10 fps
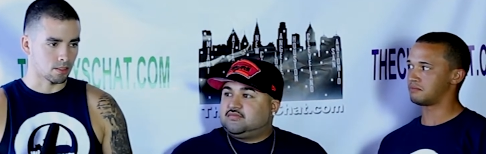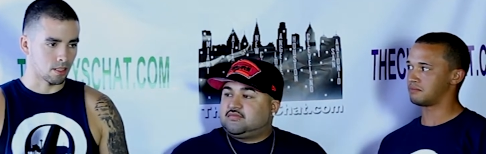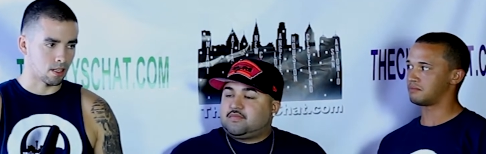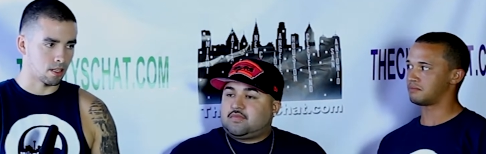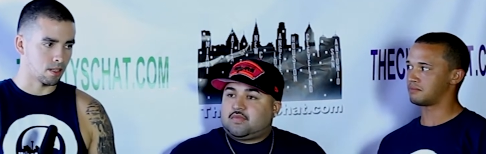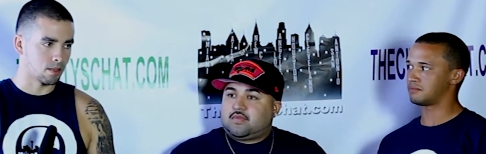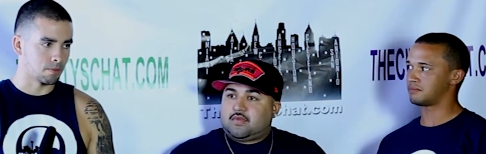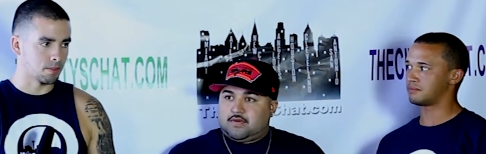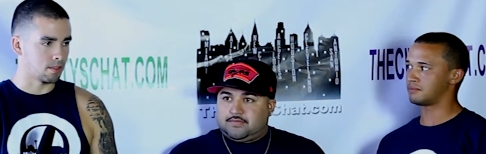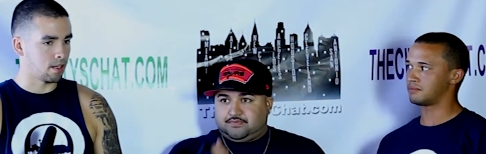
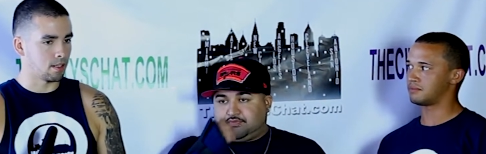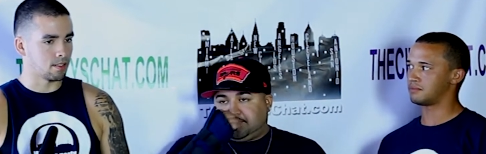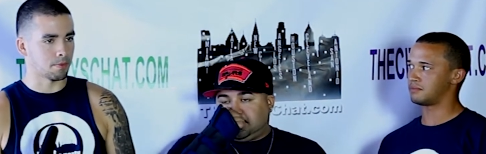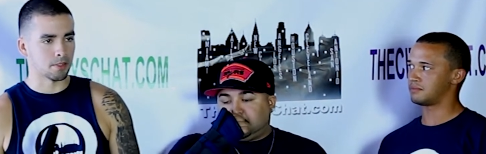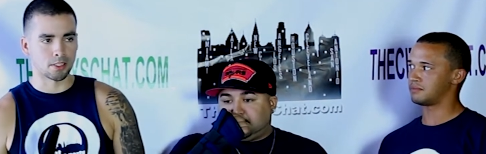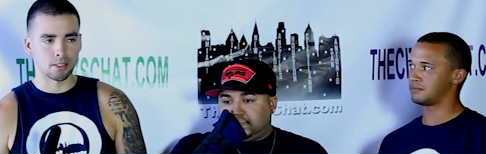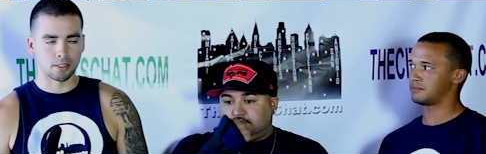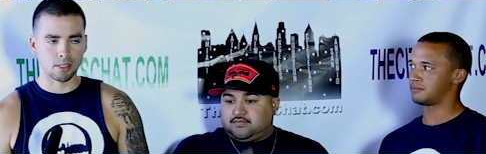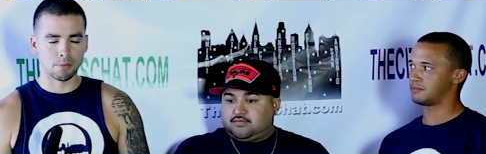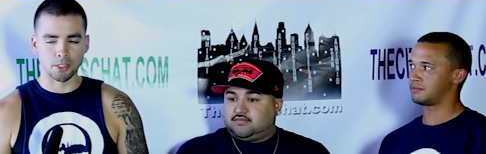Speaker 1: Um, any
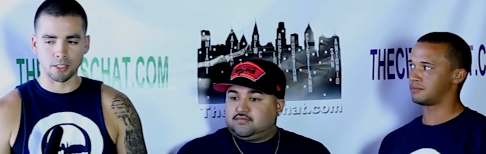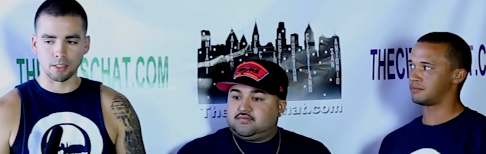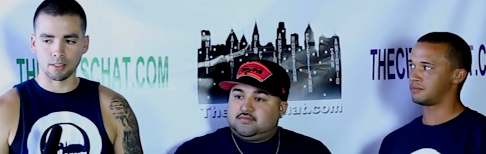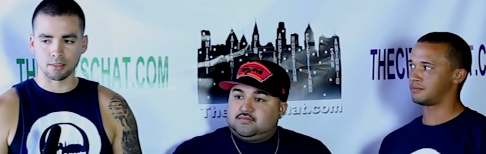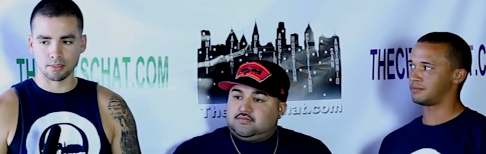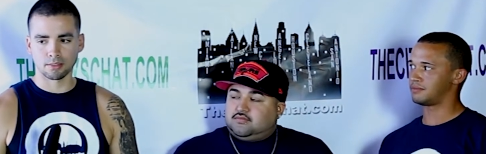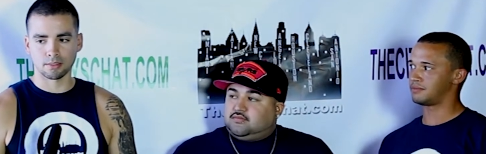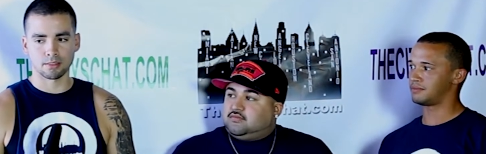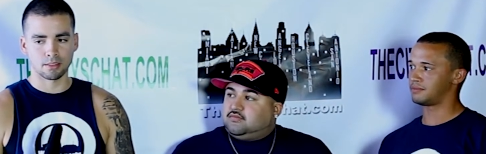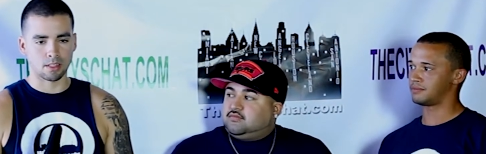submachine, submachine gun,
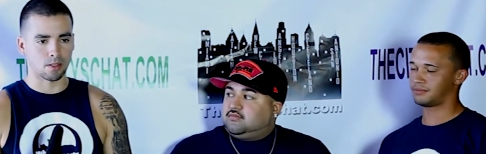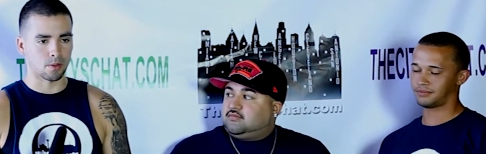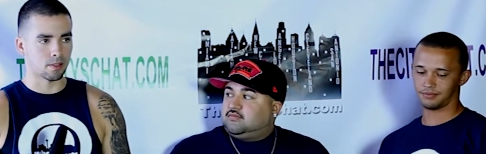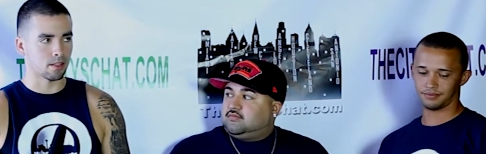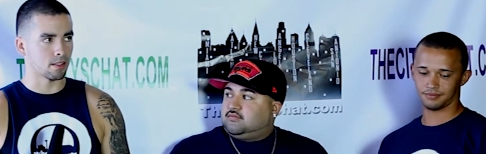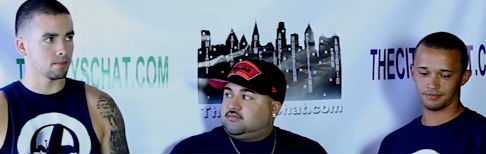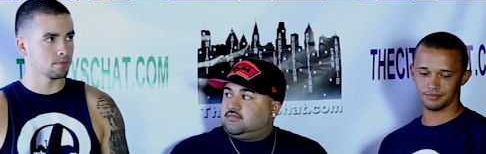I'll go with you.